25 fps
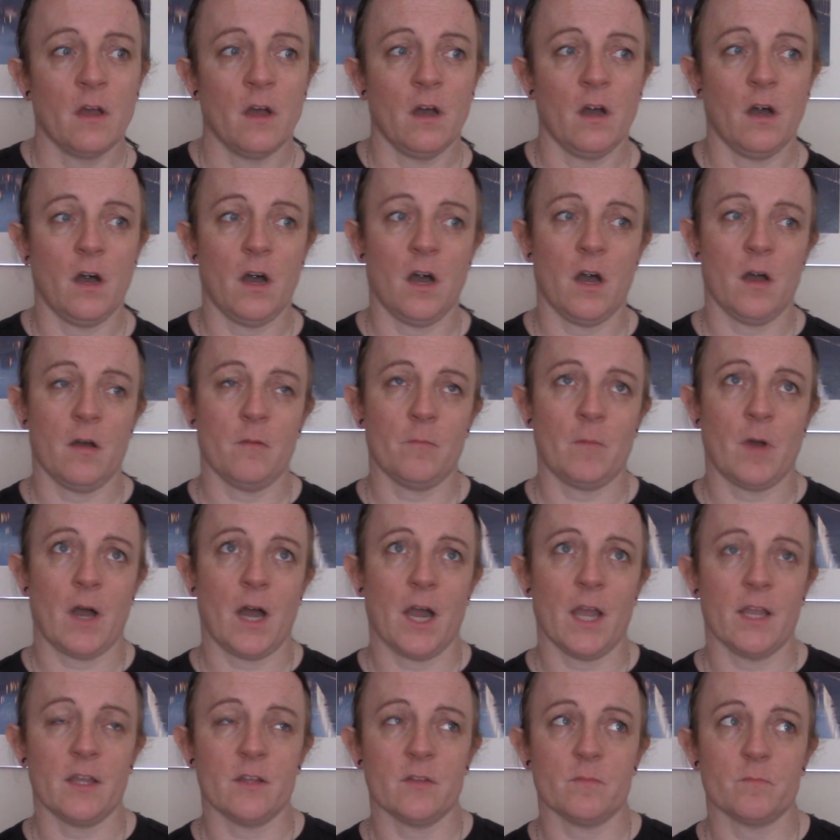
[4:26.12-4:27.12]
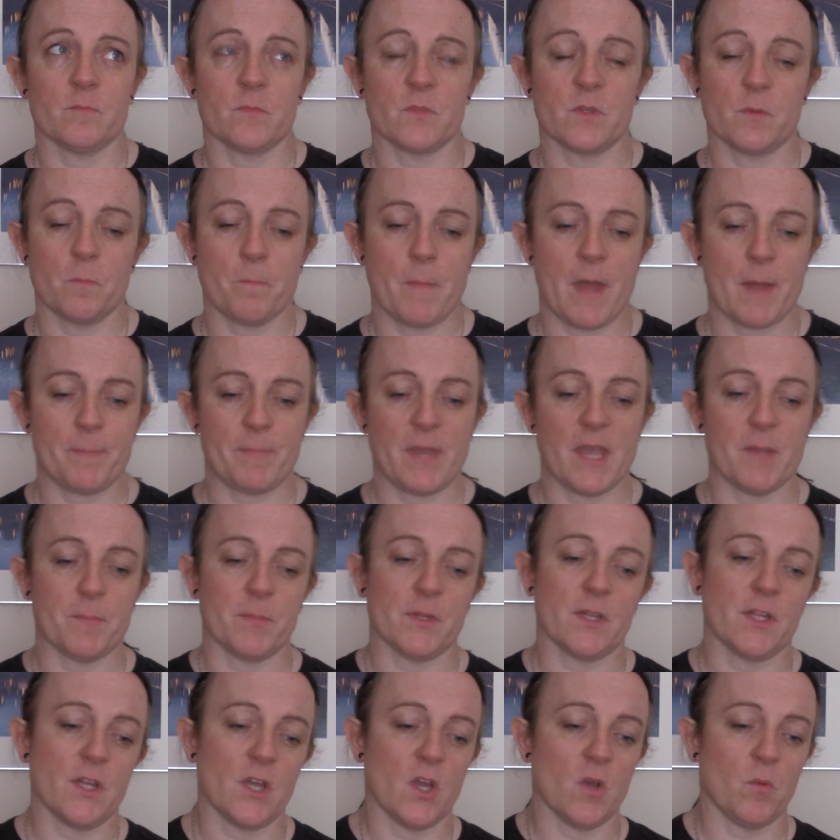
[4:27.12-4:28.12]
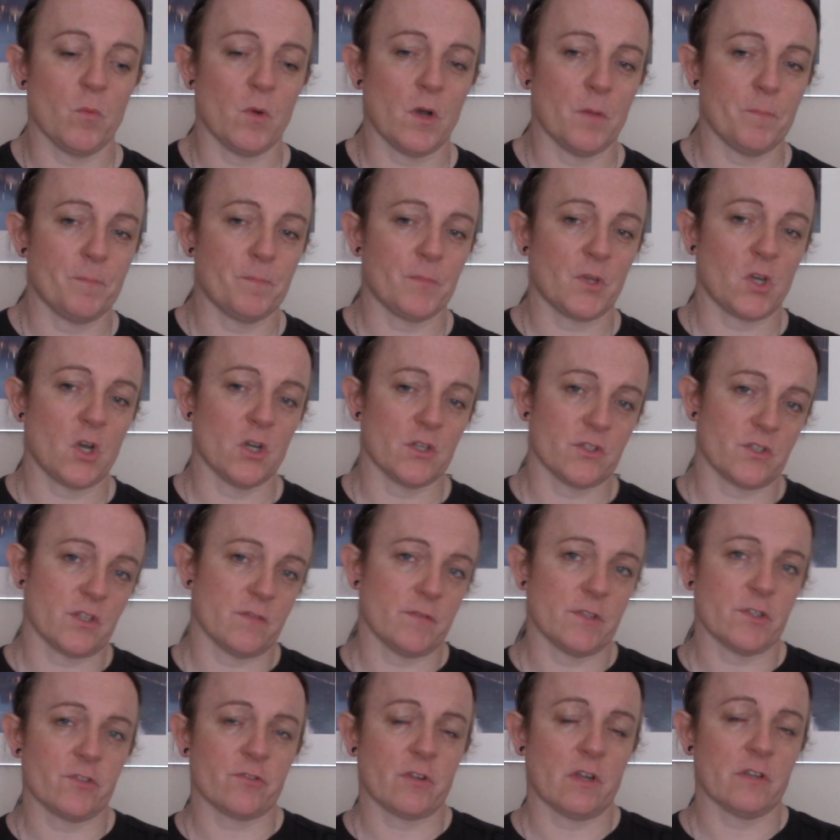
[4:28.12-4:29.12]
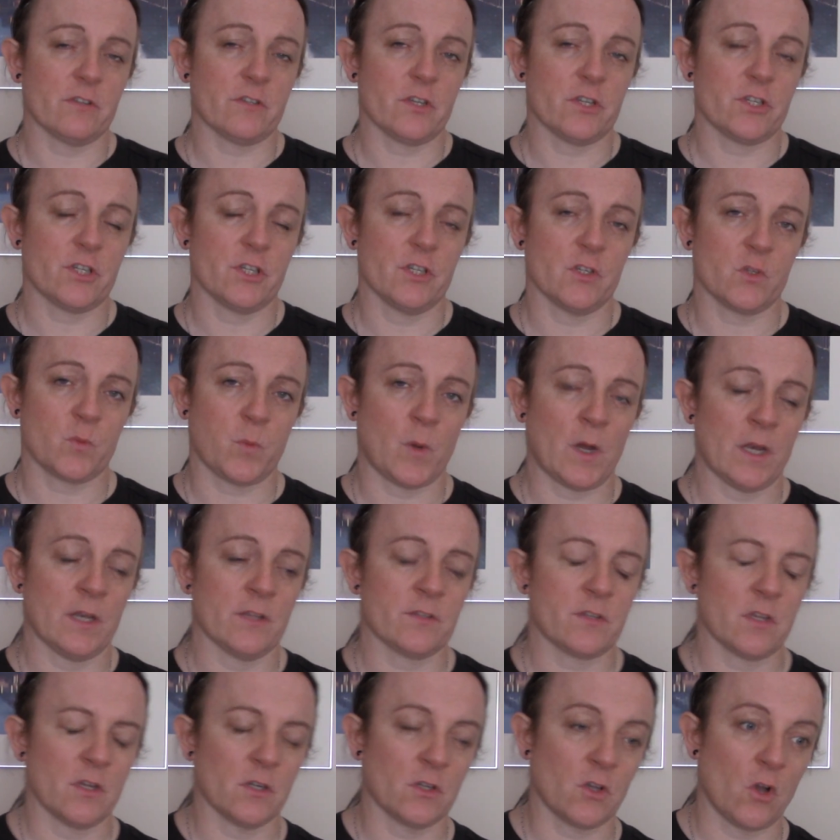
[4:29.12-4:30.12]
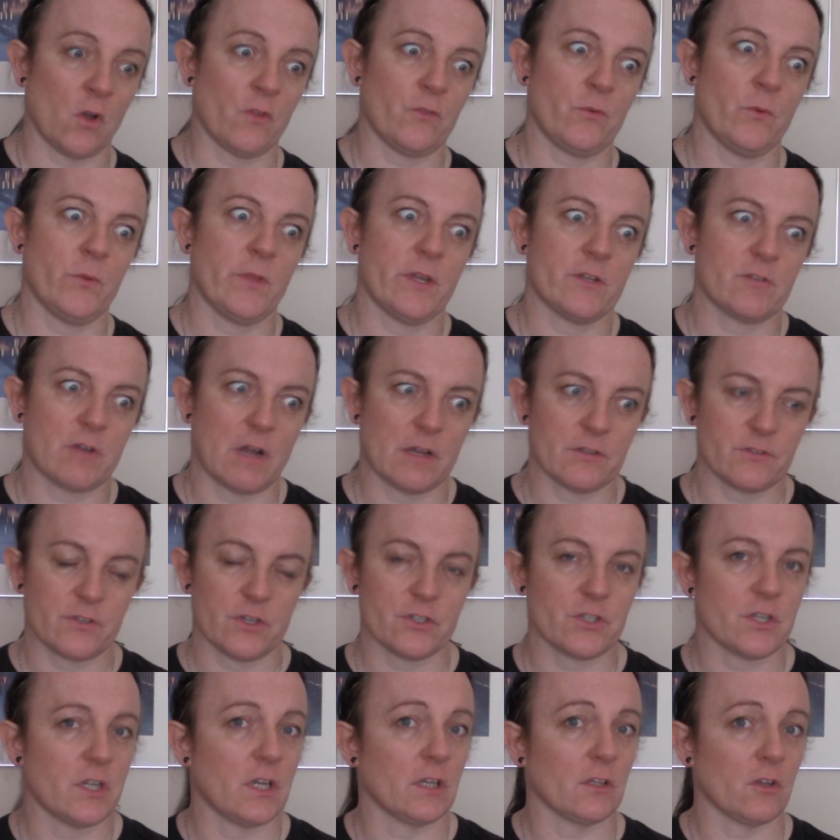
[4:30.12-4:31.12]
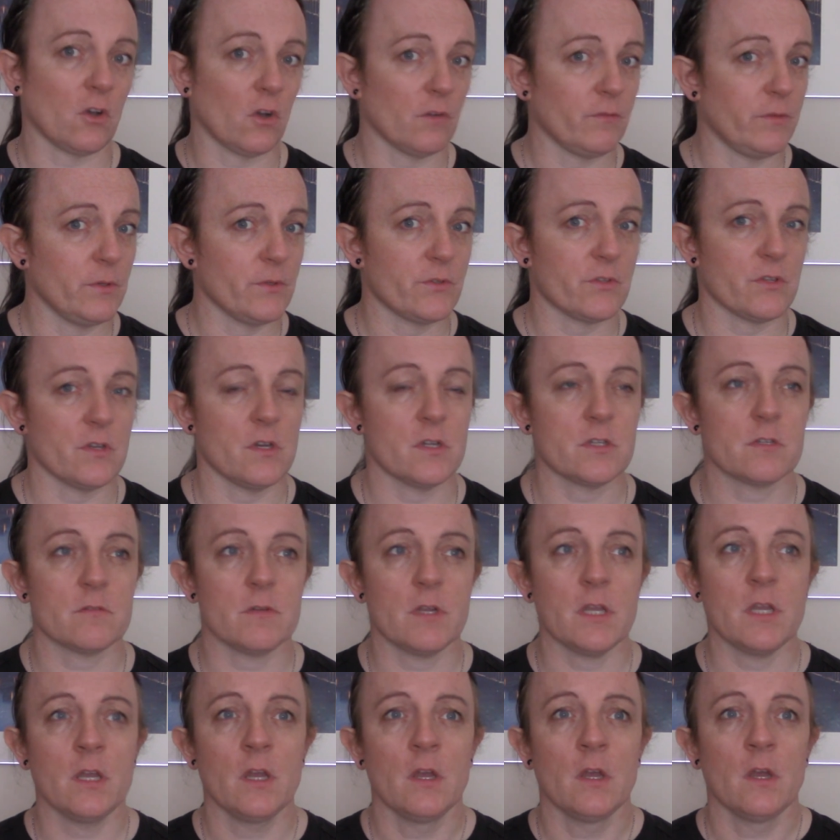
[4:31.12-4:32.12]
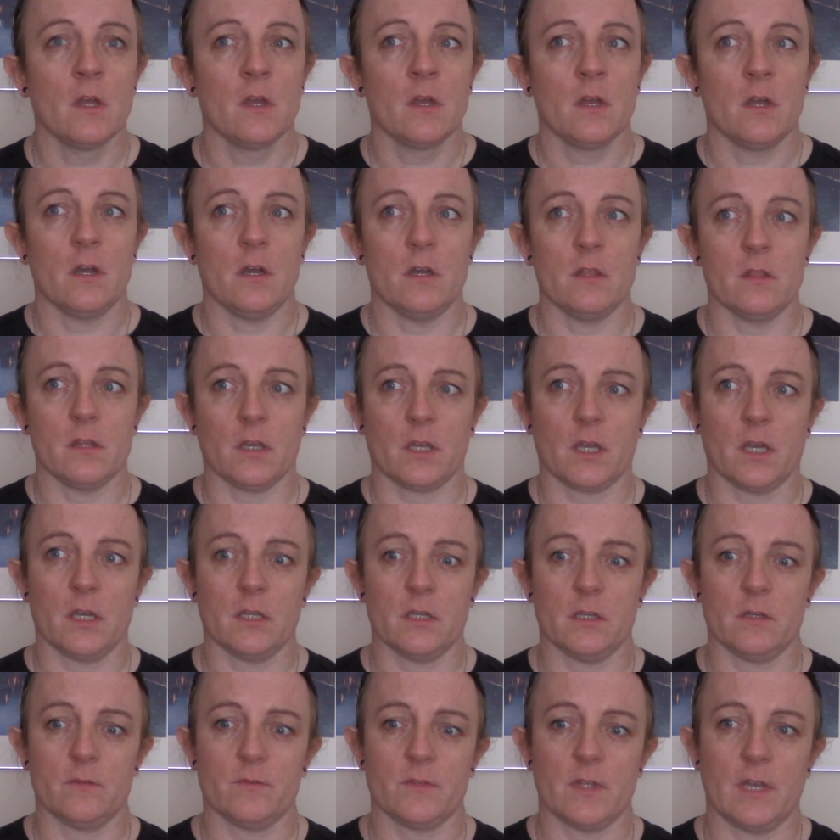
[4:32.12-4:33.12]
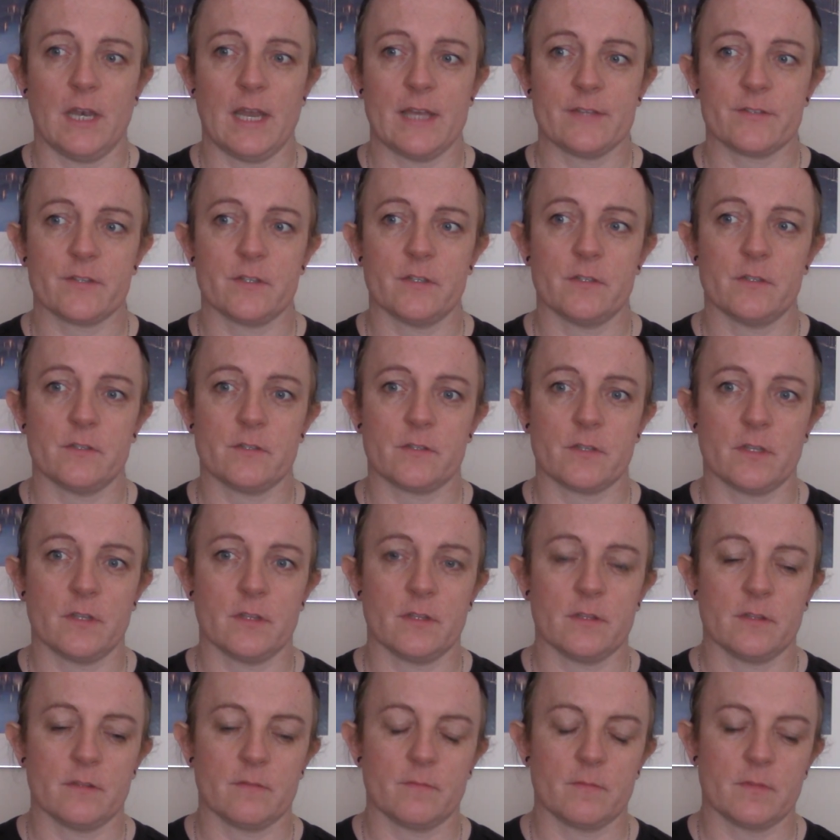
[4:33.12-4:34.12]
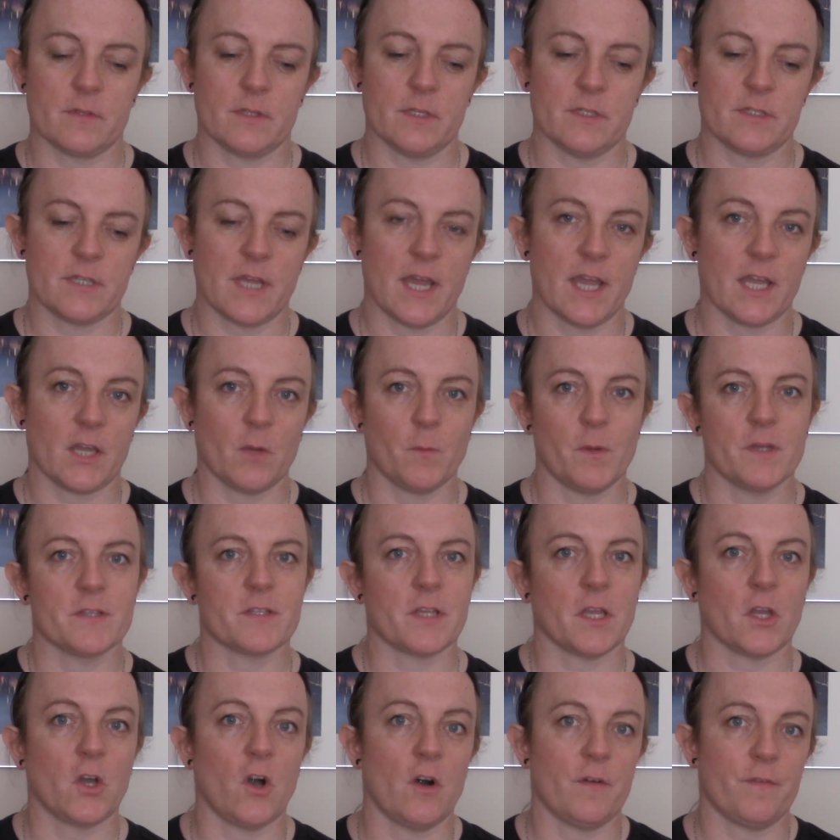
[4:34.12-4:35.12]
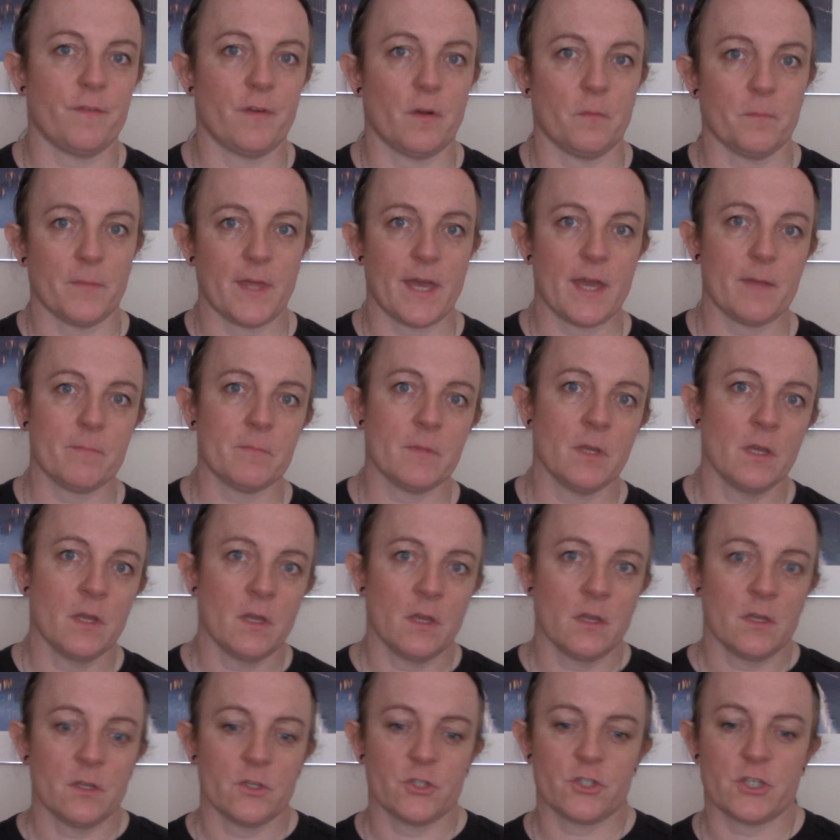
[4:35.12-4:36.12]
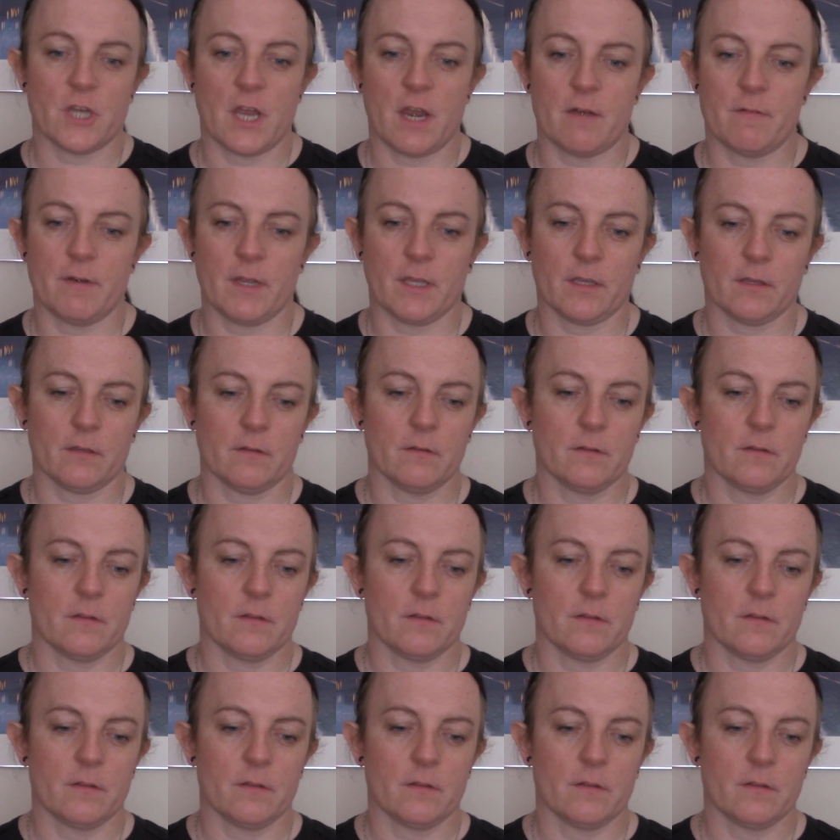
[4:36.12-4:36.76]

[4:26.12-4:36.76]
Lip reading: I met people who were considering transition as well as had gone through their transition and gone through surgery, and the lessons and the takeaways I got from them, sharing,